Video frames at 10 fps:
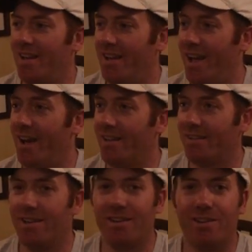
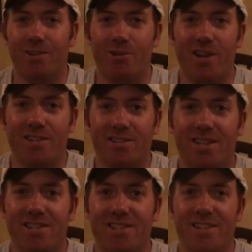Yeah, and a tragic
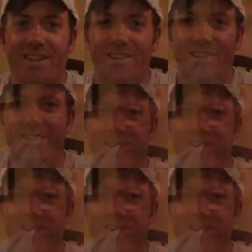loss of cider.